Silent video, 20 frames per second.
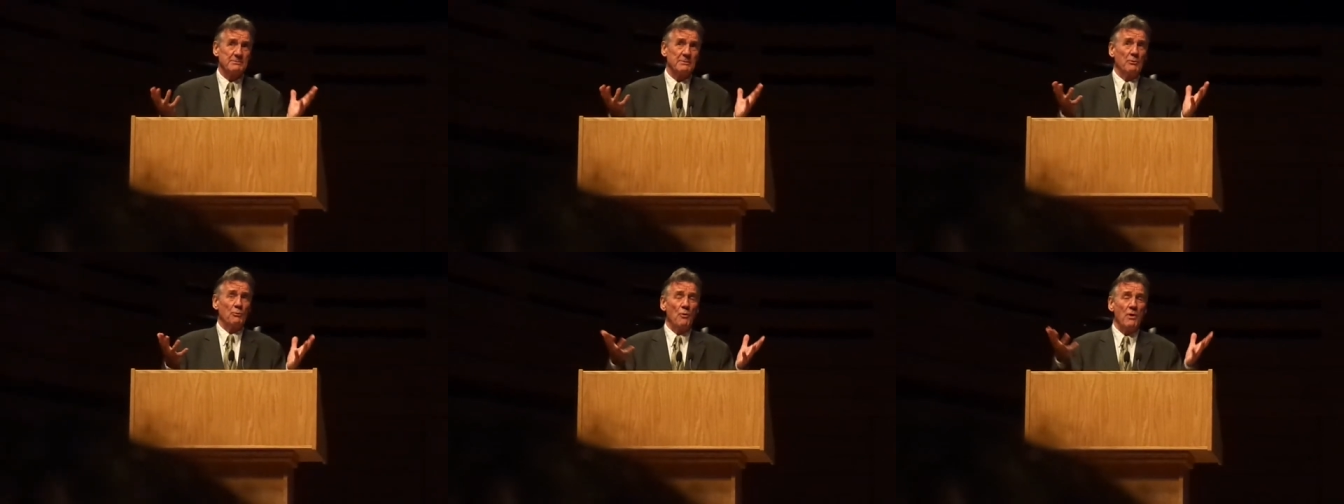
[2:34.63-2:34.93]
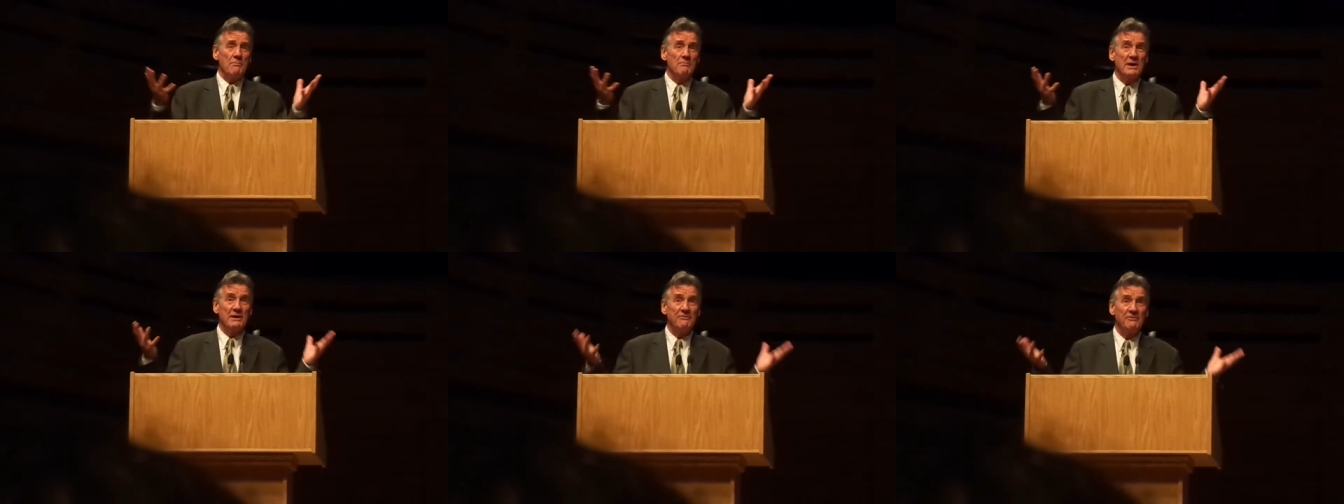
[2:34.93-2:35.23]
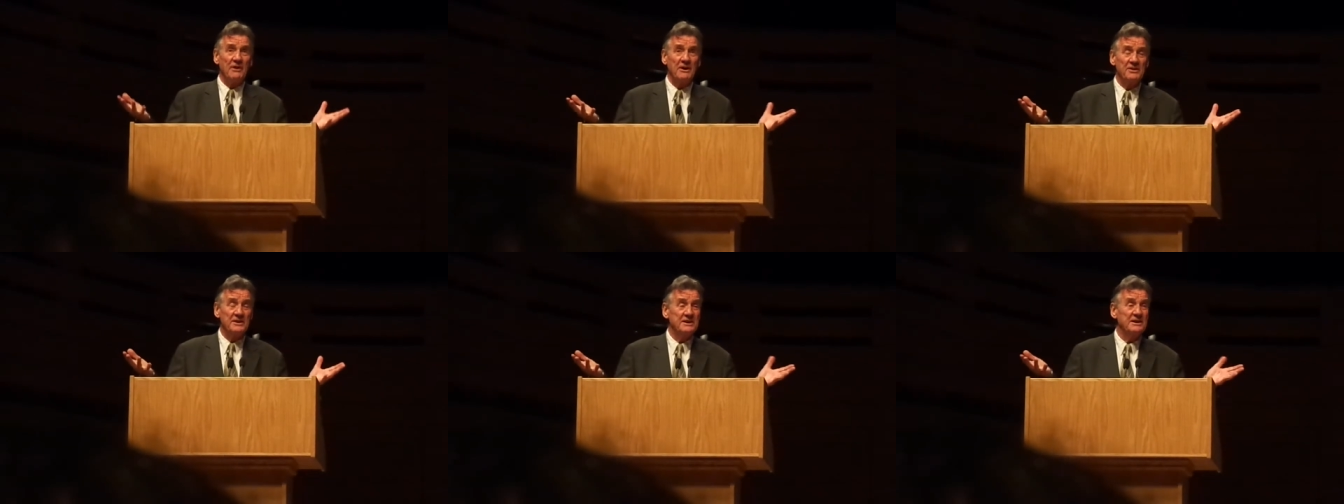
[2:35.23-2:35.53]
I mean, what my
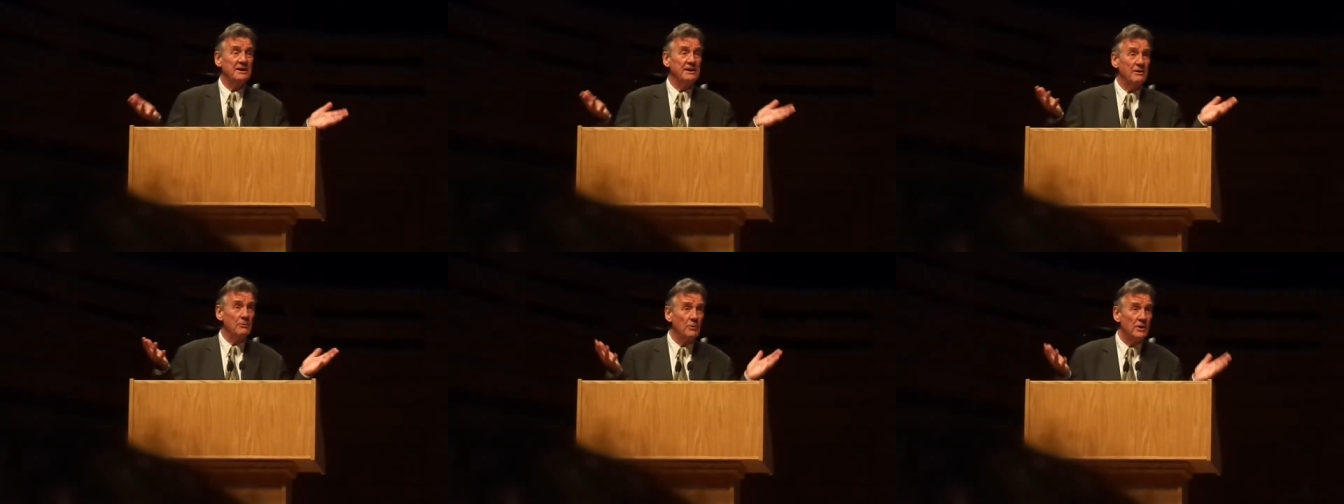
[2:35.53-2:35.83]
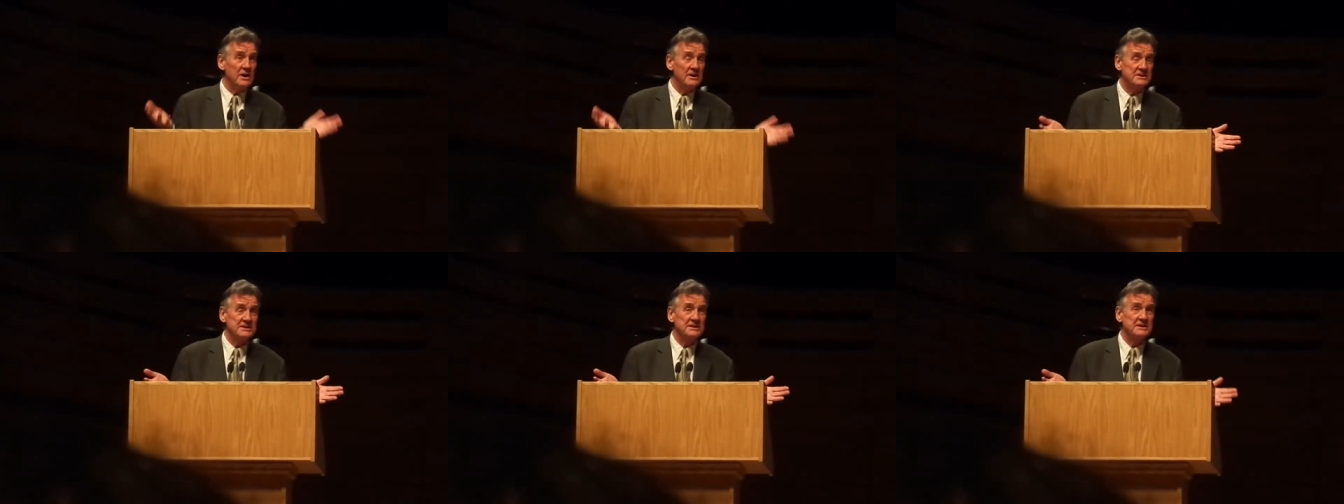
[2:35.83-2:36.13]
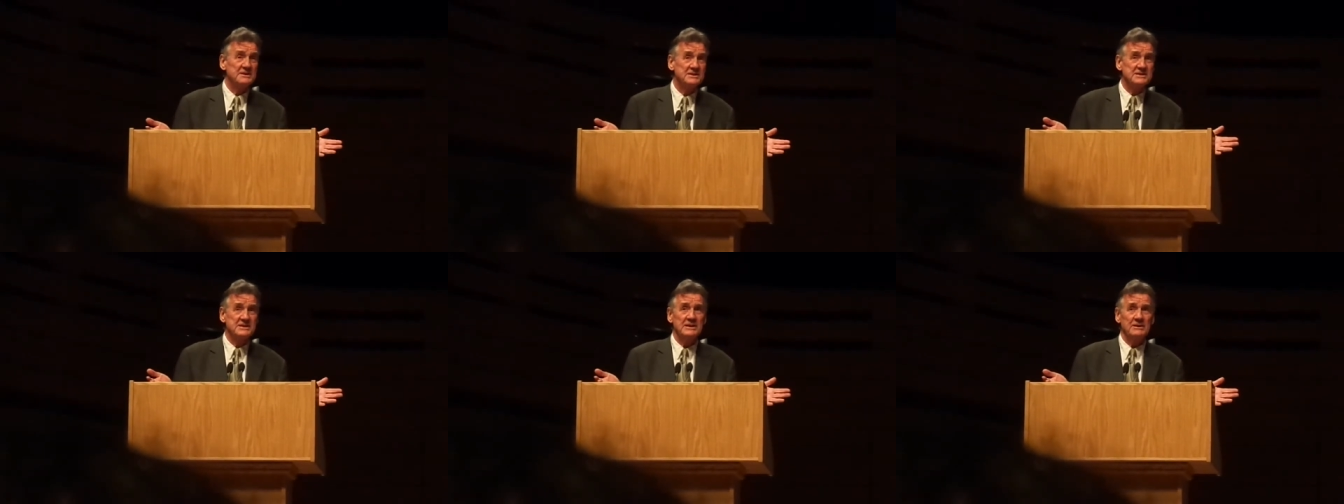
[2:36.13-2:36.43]
father did, he worked in
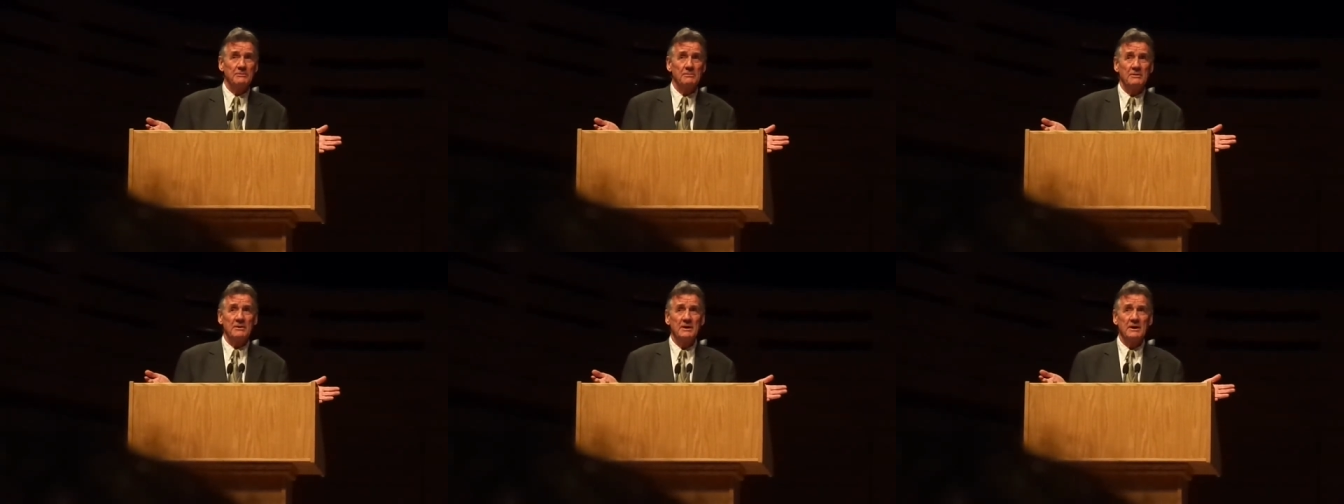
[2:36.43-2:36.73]
a steel